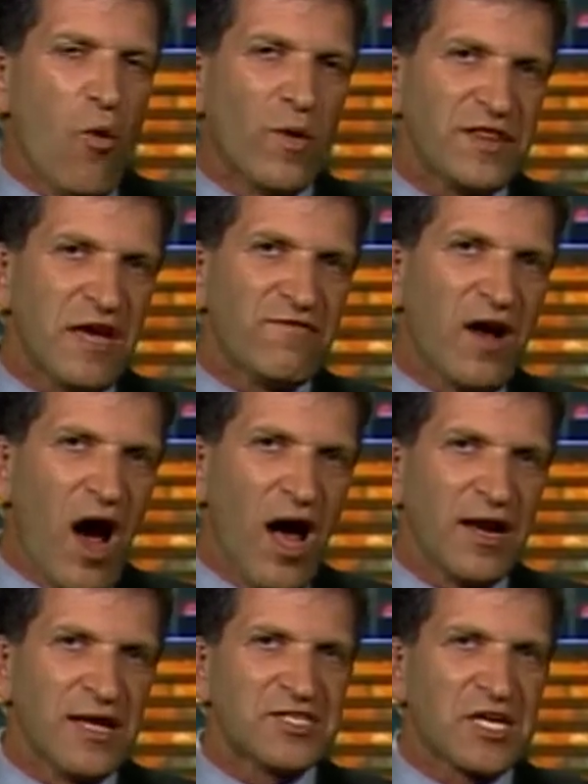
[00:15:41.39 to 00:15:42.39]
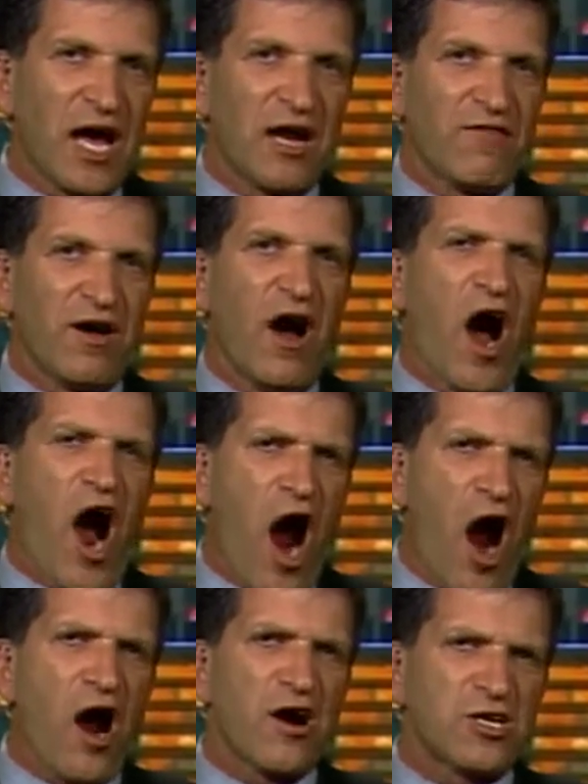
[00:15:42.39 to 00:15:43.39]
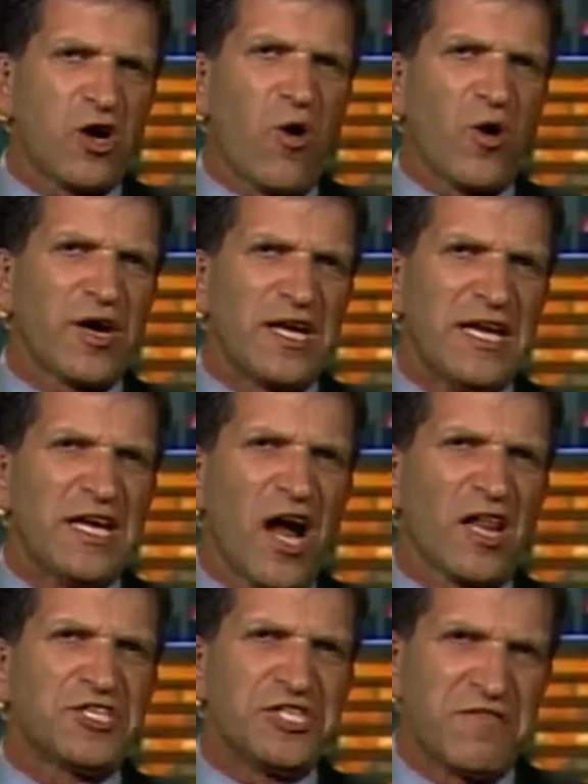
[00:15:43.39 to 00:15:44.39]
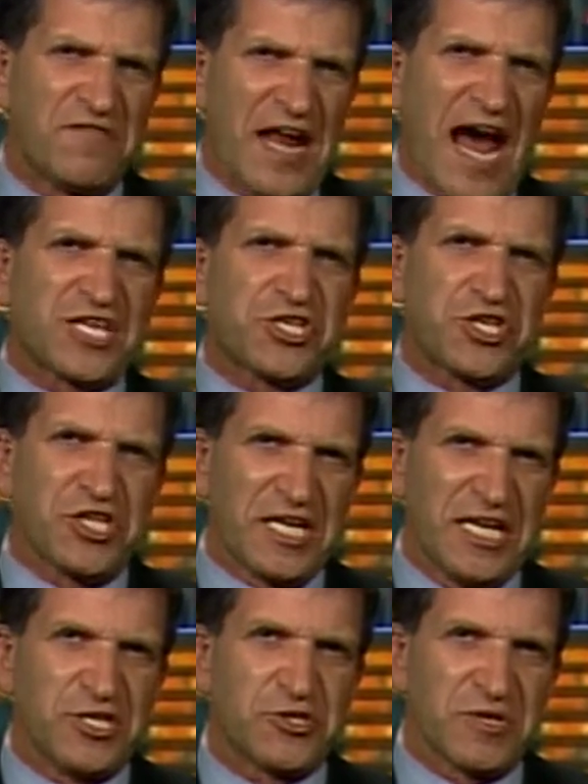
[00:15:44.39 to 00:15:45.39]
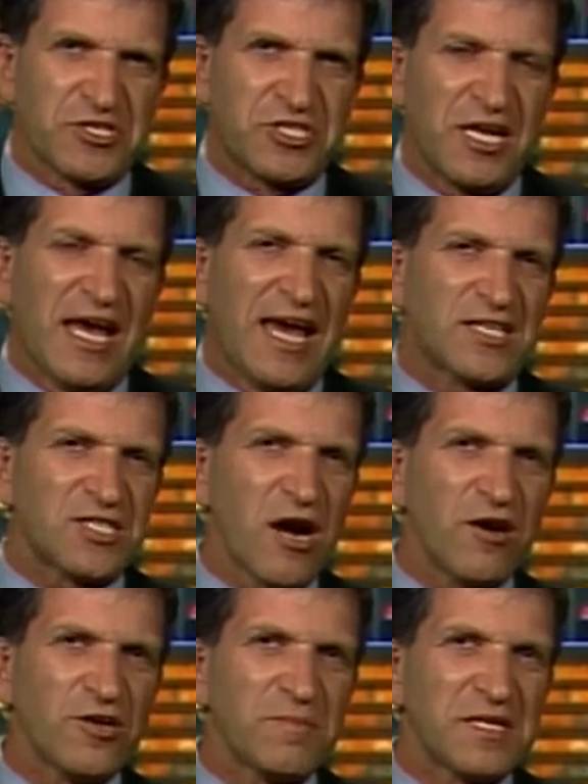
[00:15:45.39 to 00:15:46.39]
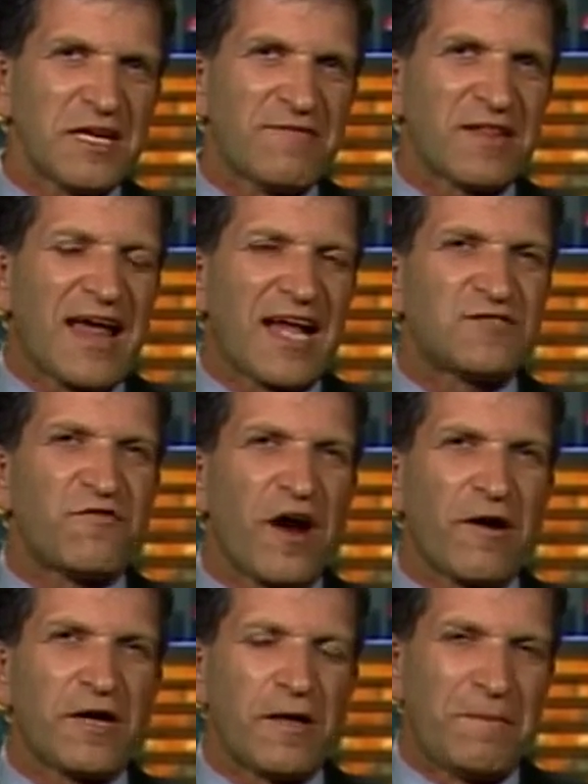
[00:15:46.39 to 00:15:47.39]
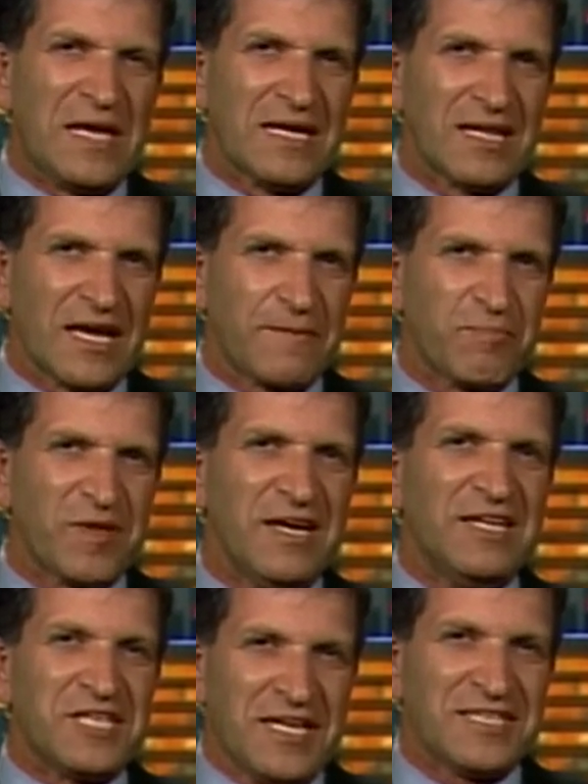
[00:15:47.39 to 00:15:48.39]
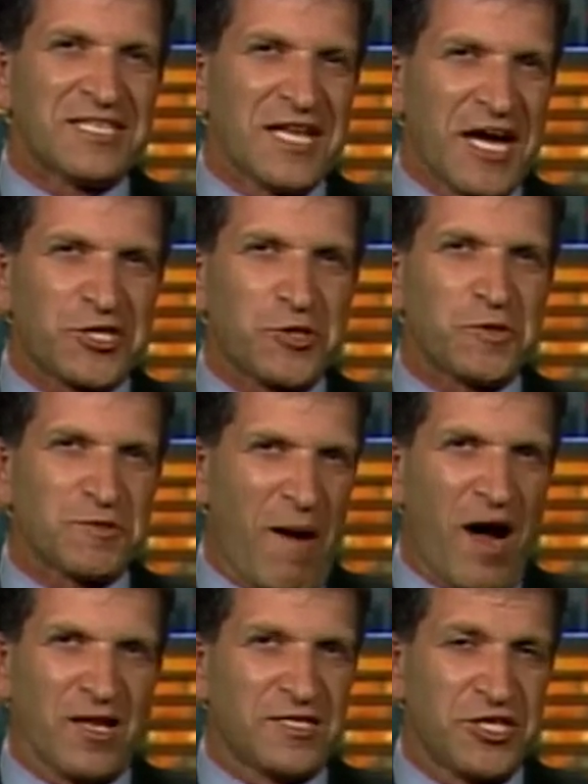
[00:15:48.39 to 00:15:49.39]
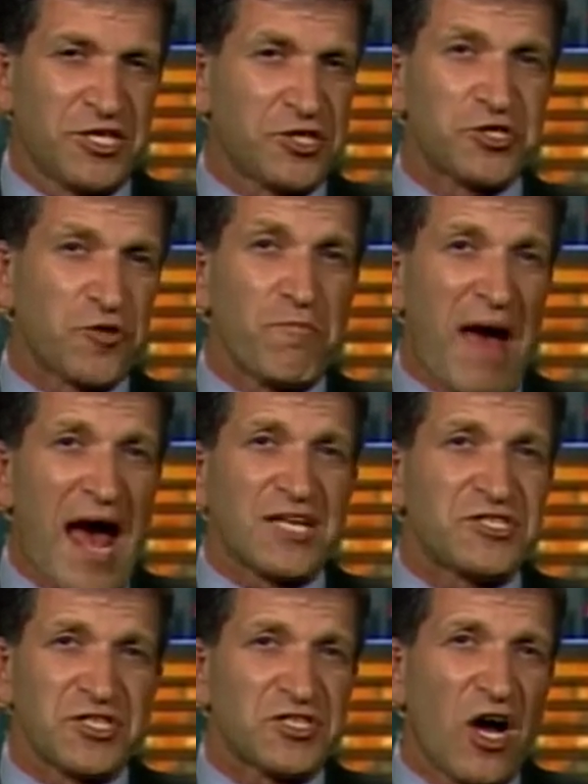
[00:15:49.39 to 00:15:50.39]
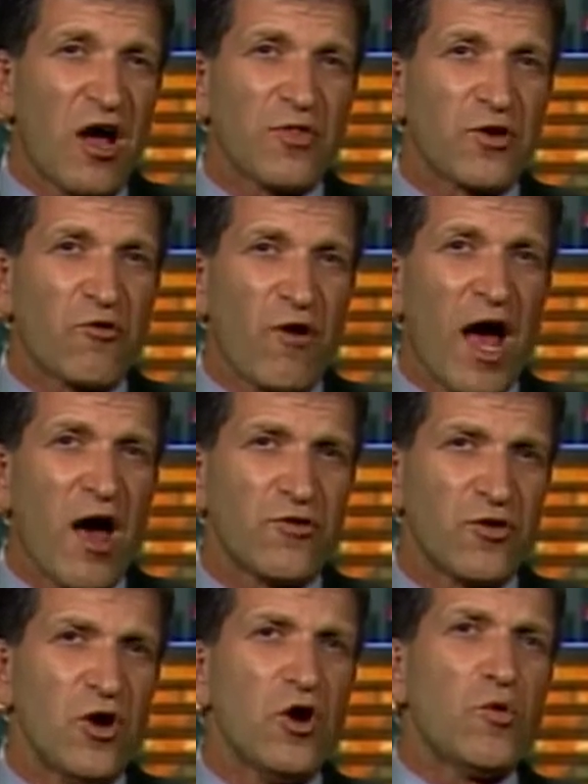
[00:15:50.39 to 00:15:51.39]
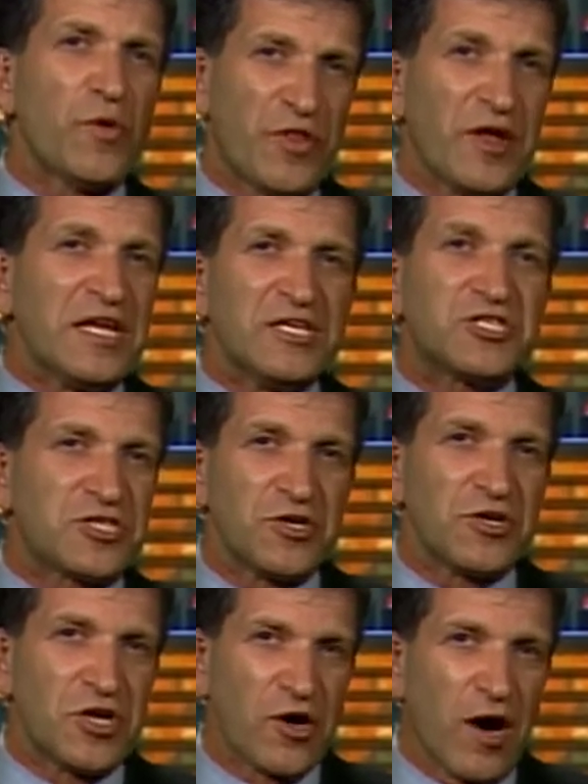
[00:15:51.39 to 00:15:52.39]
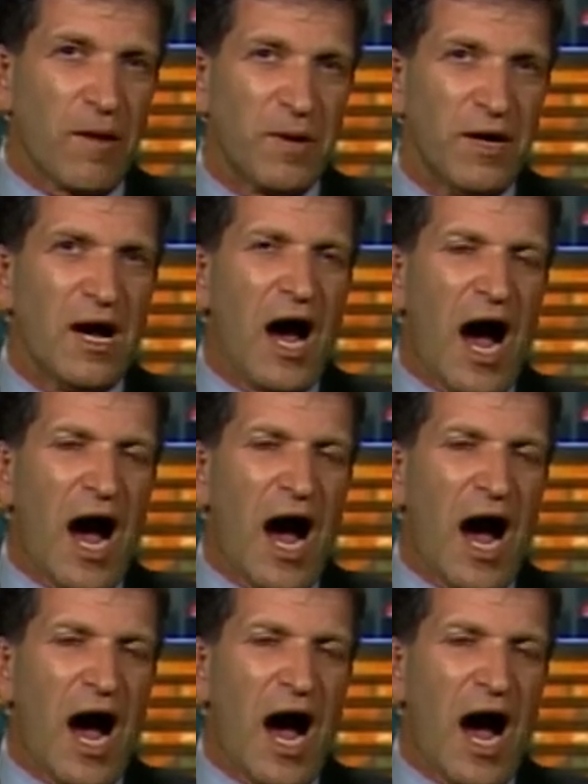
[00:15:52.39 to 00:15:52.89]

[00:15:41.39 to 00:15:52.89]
What they've got is a kind of a hardcore ideology of national interest. And it's hard to believe that that's very appealing to intellectuals, politicians, or masses on the ground within Eastern Europe.